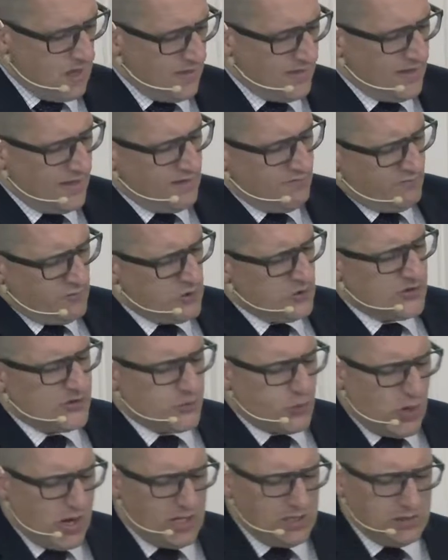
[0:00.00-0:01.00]
And then in verse
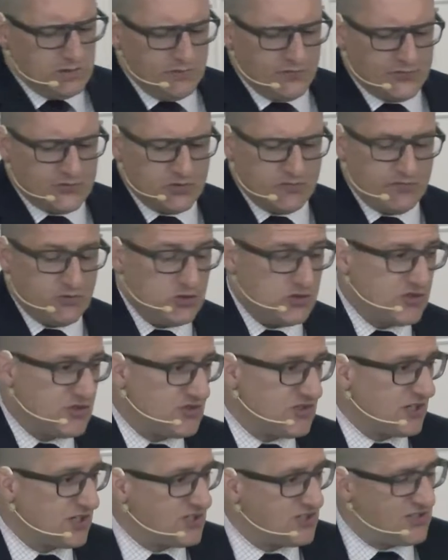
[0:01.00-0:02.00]
12 to verse
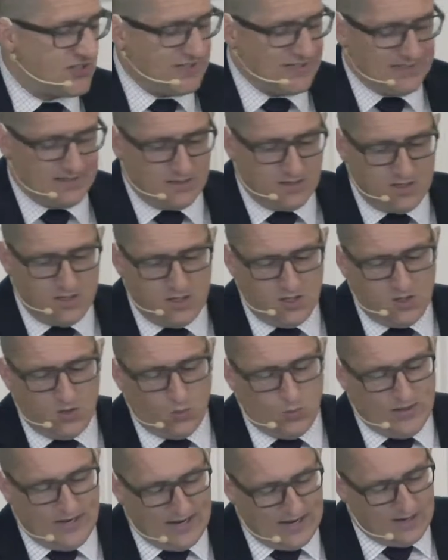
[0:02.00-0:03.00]
16,
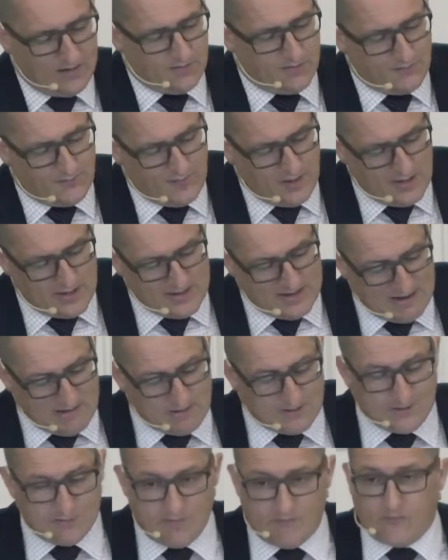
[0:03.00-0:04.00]
we have a
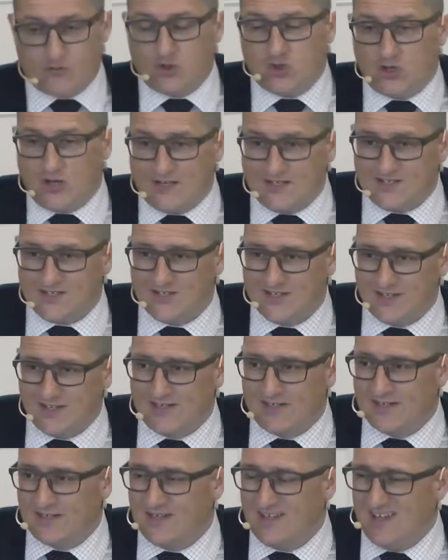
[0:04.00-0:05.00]
narrative of
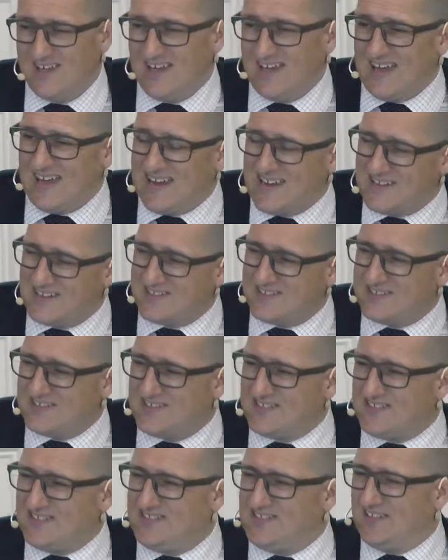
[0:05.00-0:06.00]
chastening
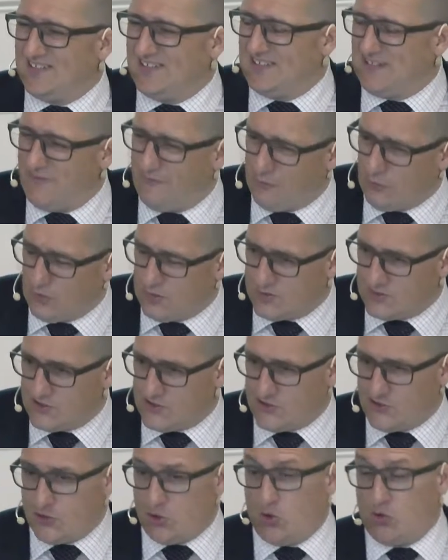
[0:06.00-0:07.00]
and
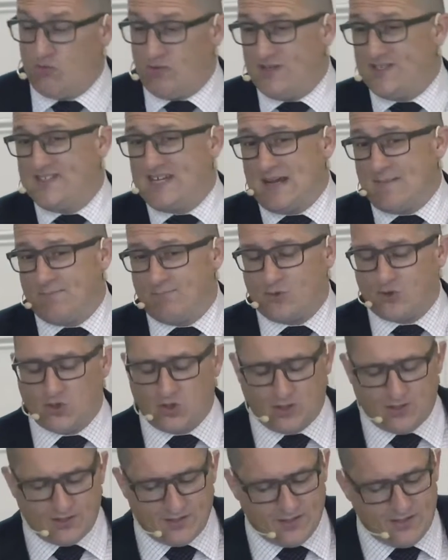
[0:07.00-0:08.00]
deliverance, or
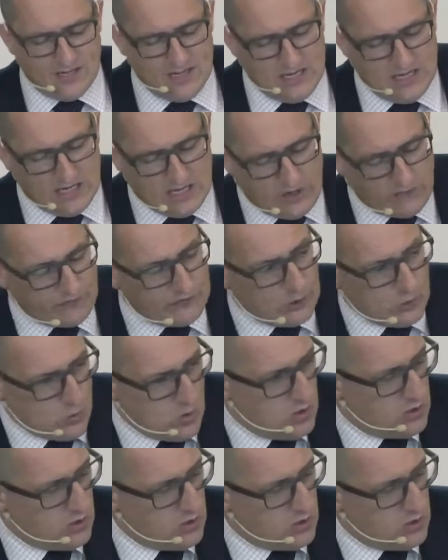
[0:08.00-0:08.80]
redemption, if you